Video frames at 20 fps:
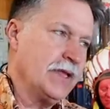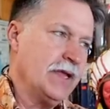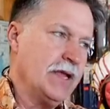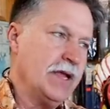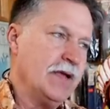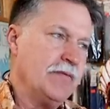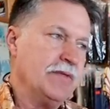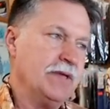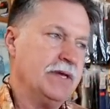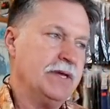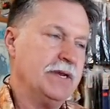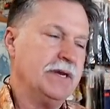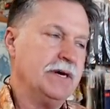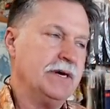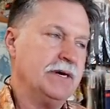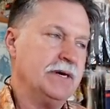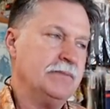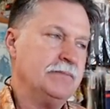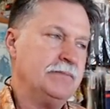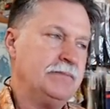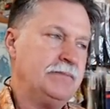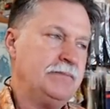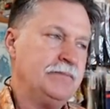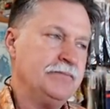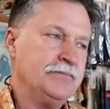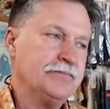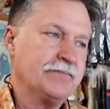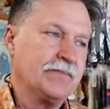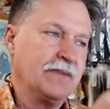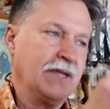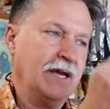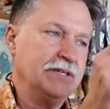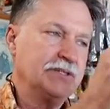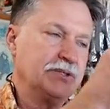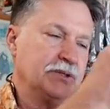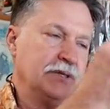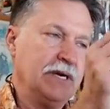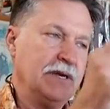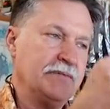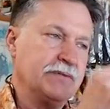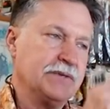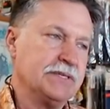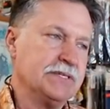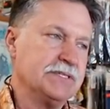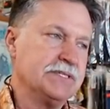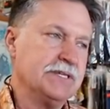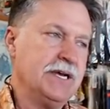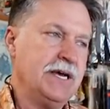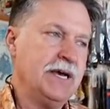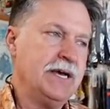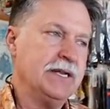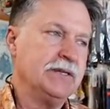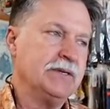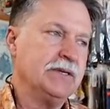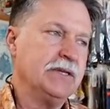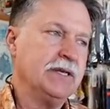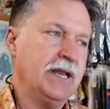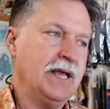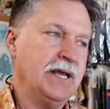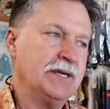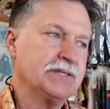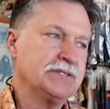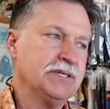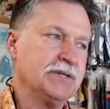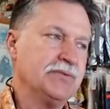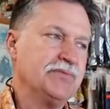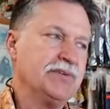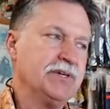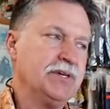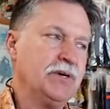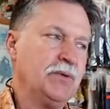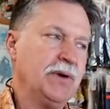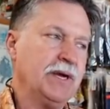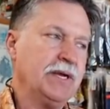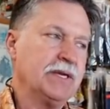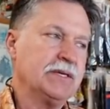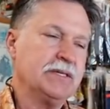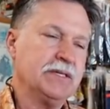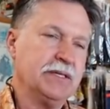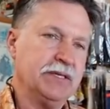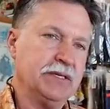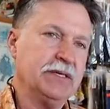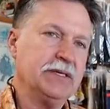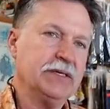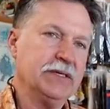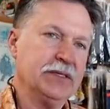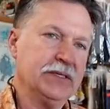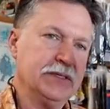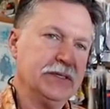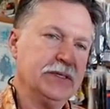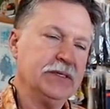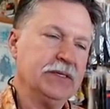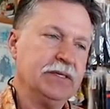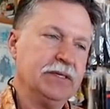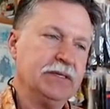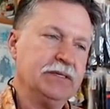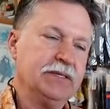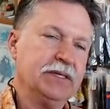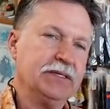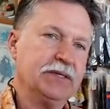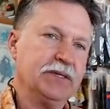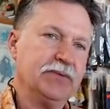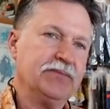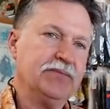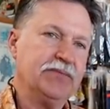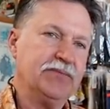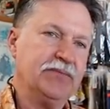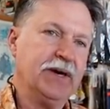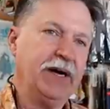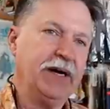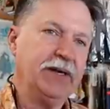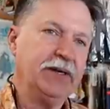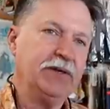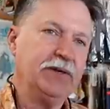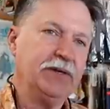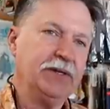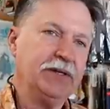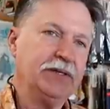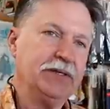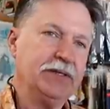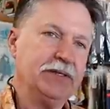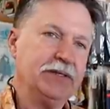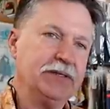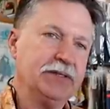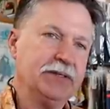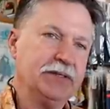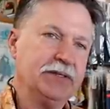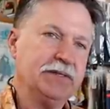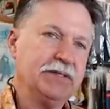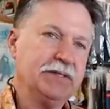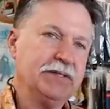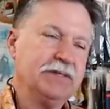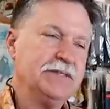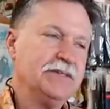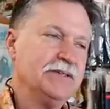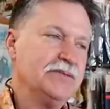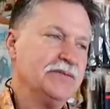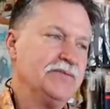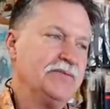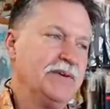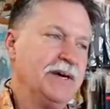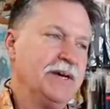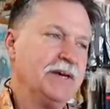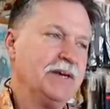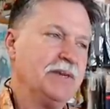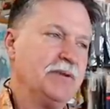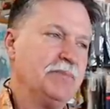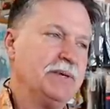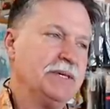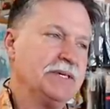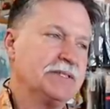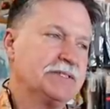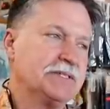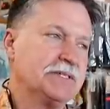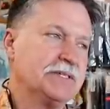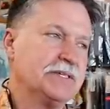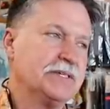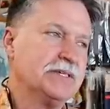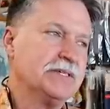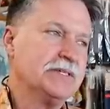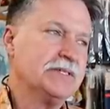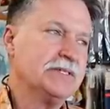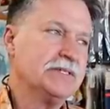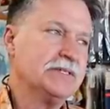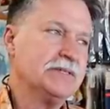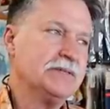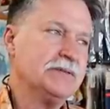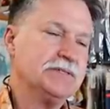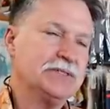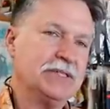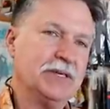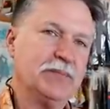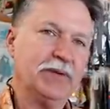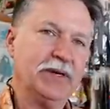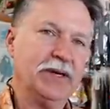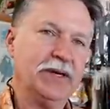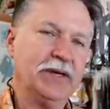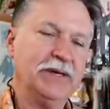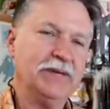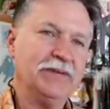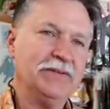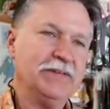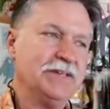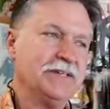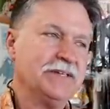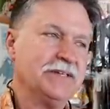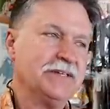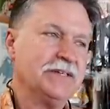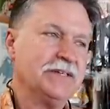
And then uh, I drew out the design and, and, actually Phil Wakely did the final, final picture, which I'm proud of.